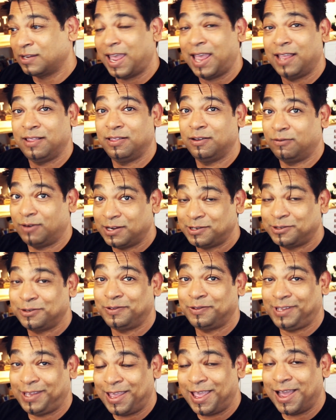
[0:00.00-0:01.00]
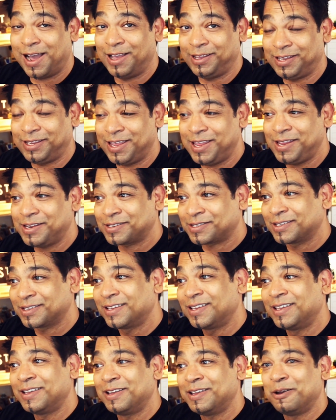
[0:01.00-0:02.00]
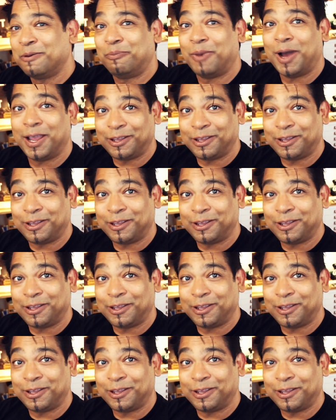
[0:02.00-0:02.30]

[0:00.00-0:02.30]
and the rest of the AI geeks by